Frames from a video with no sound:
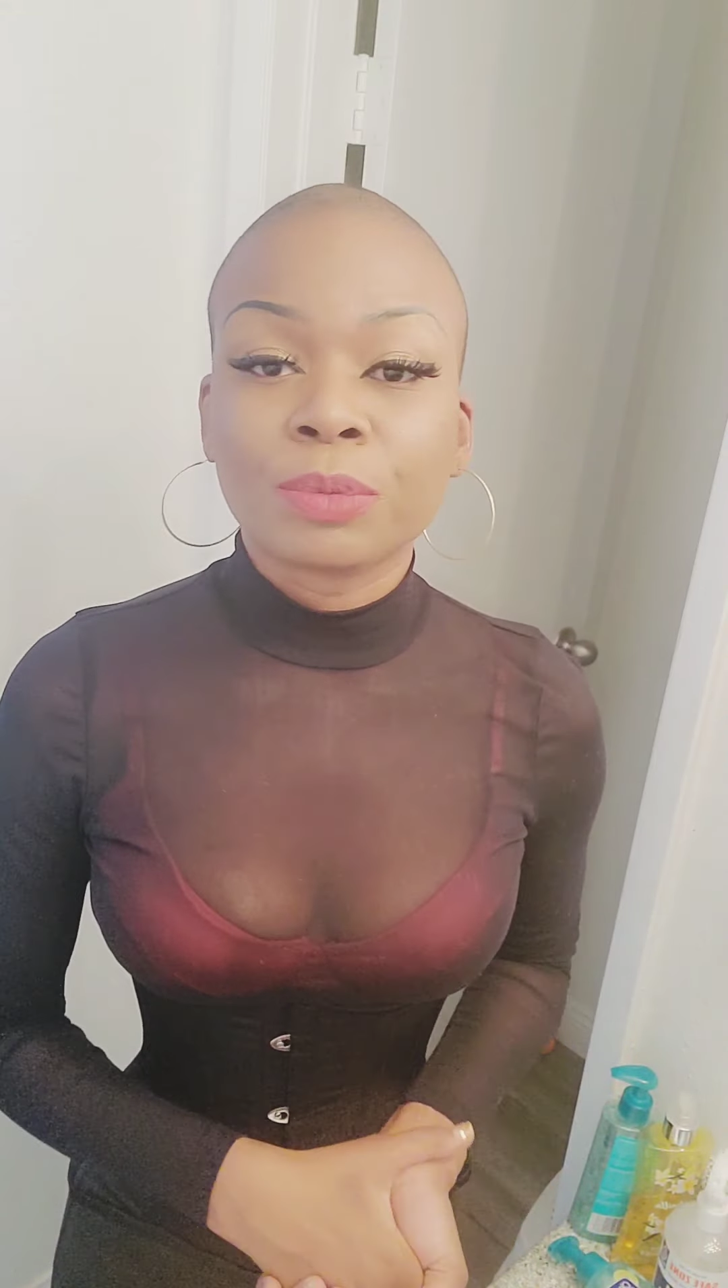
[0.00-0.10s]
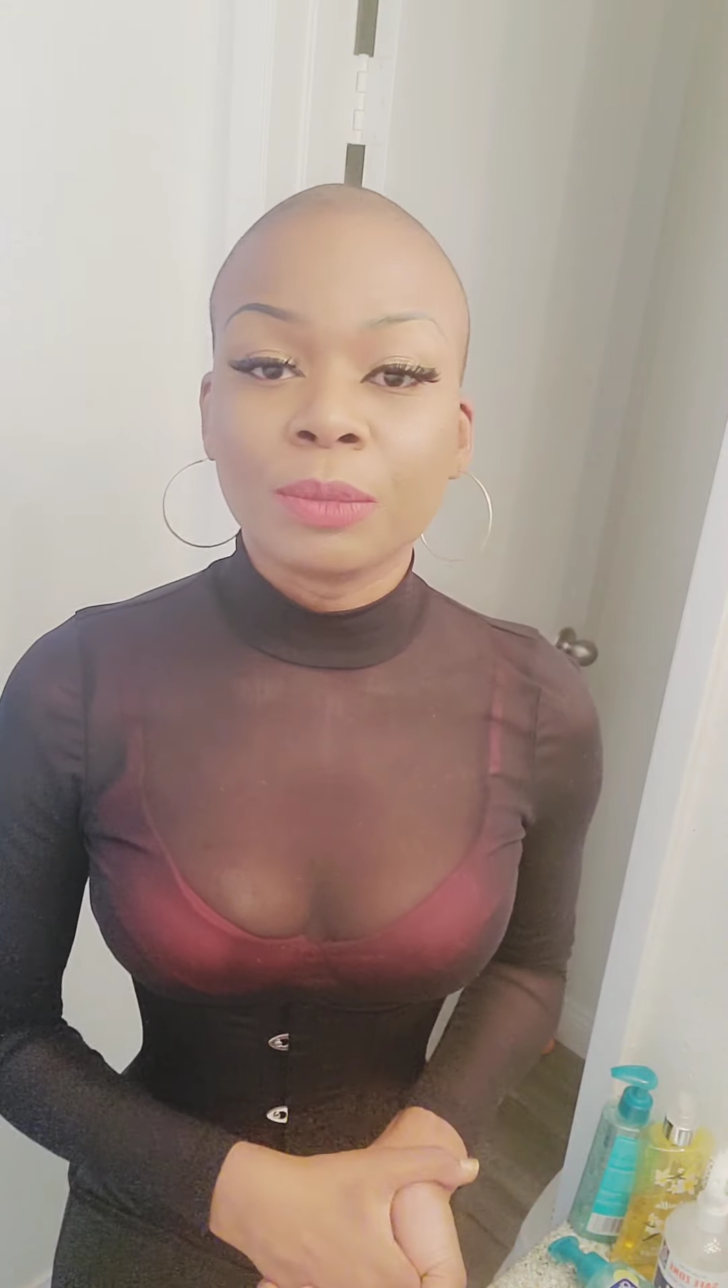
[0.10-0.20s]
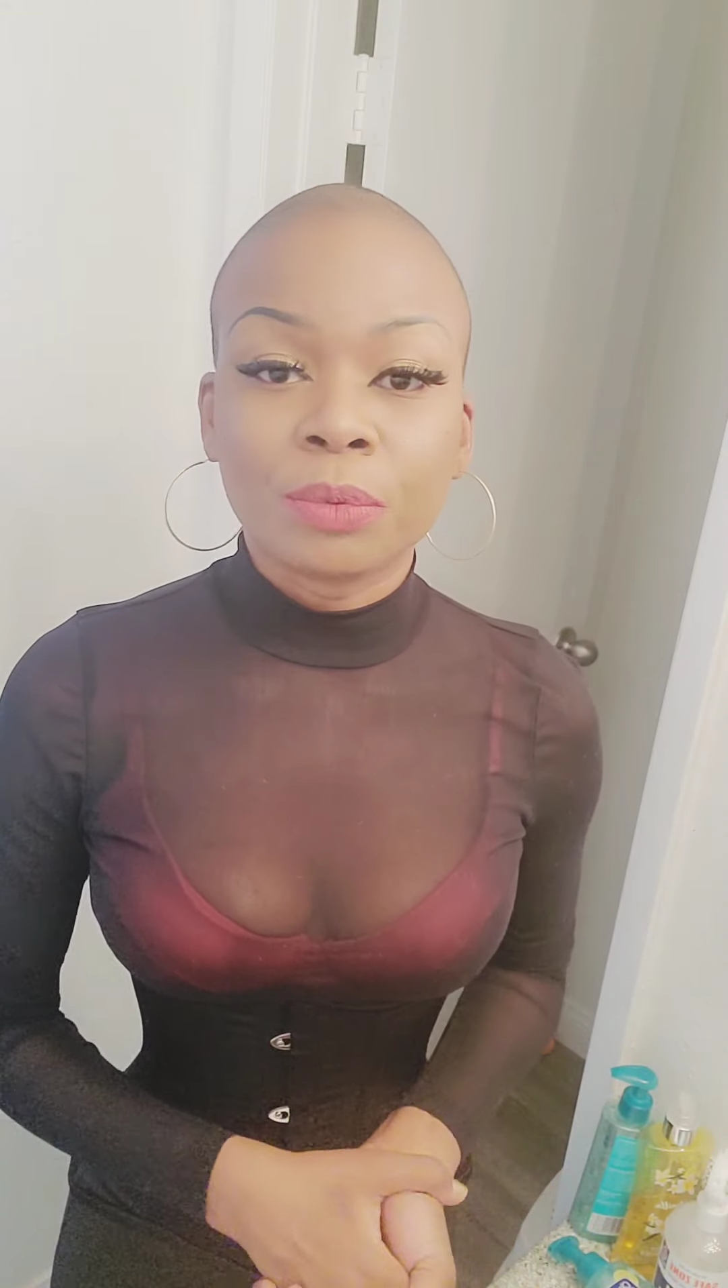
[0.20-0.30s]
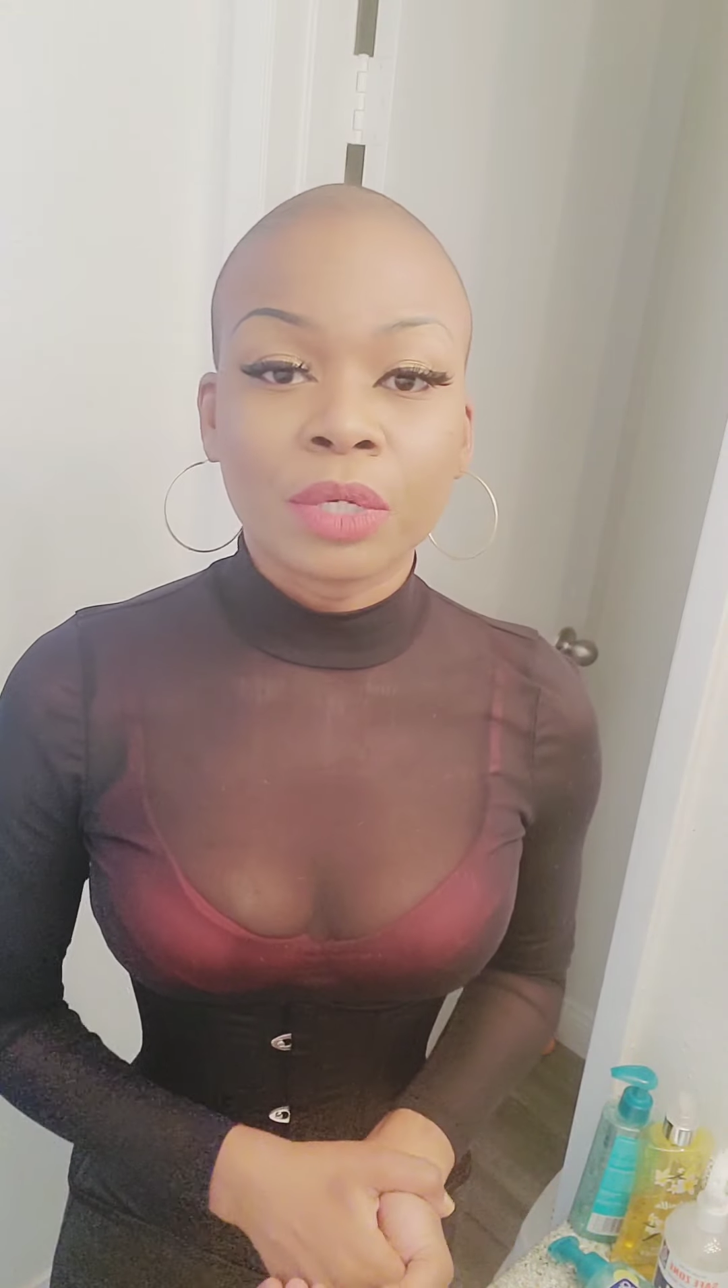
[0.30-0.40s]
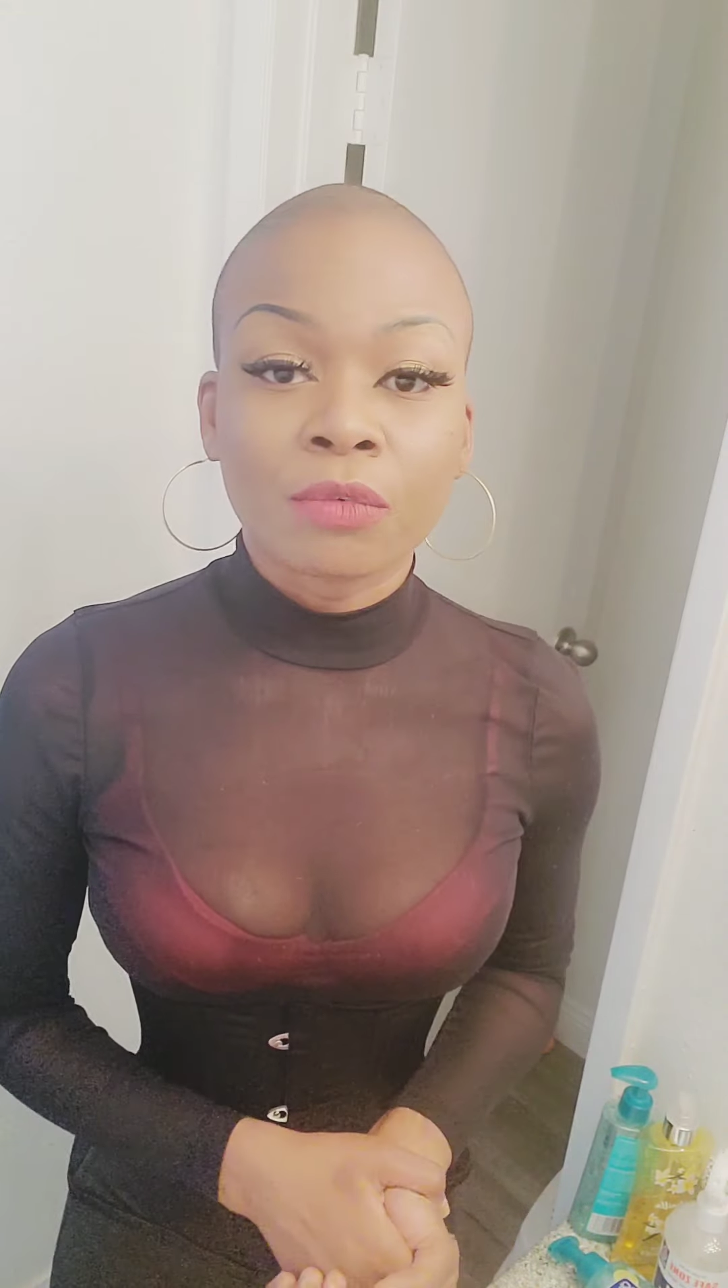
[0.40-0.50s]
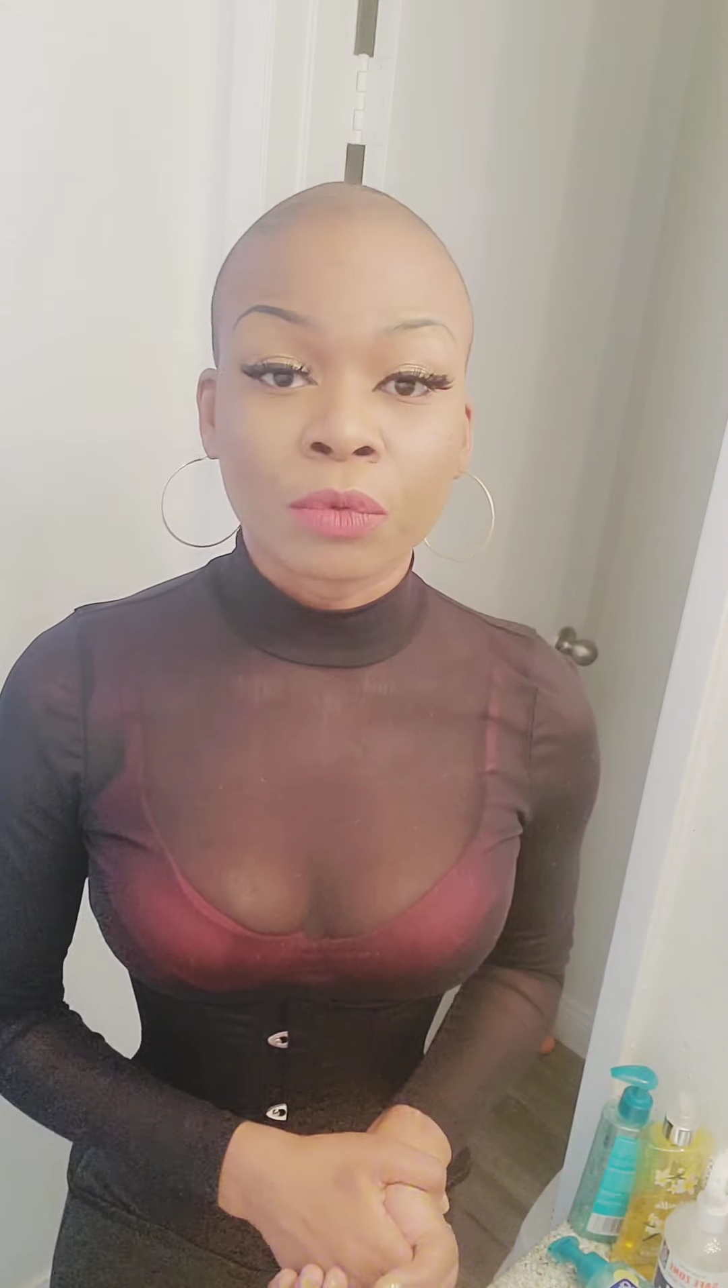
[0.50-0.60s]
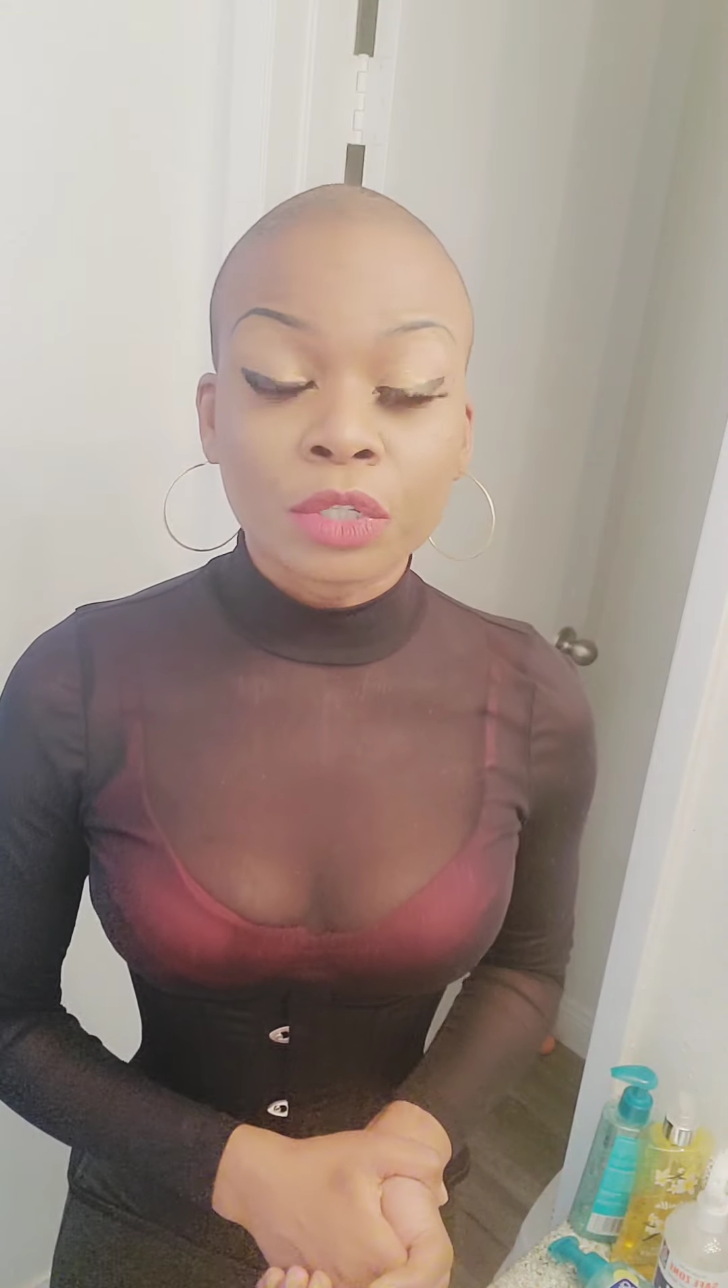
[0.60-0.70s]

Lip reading: people that